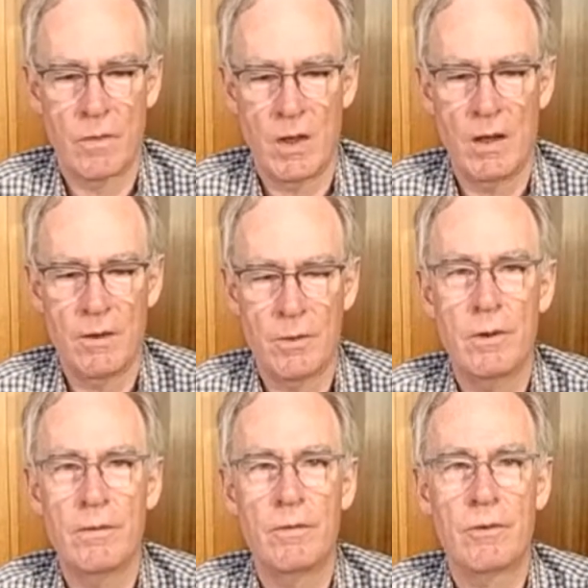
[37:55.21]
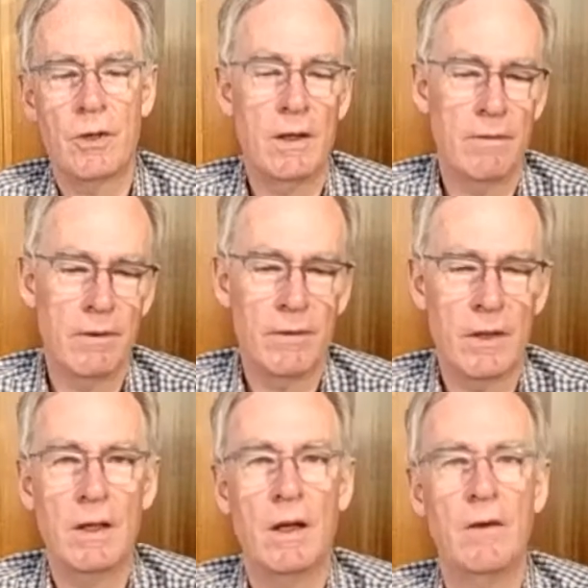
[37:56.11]
10 to
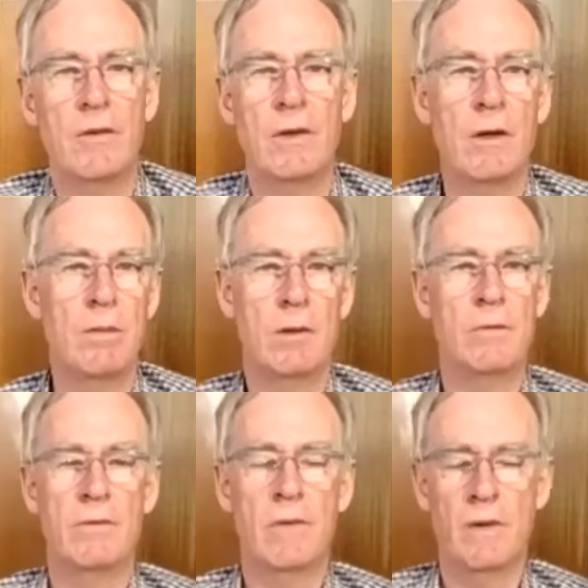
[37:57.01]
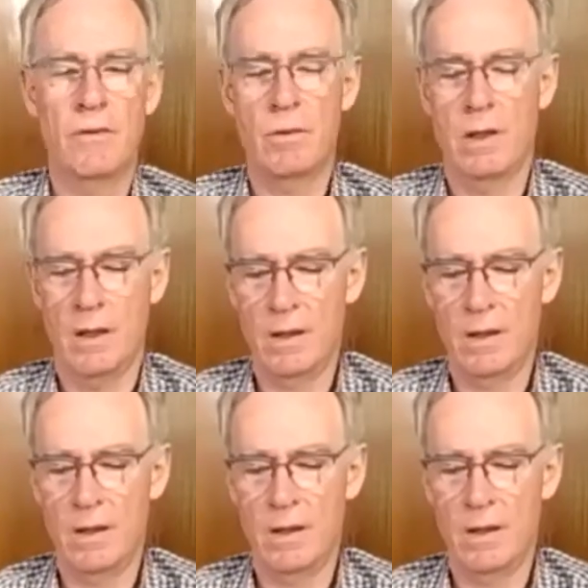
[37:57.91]
15 years, no problem for this wine.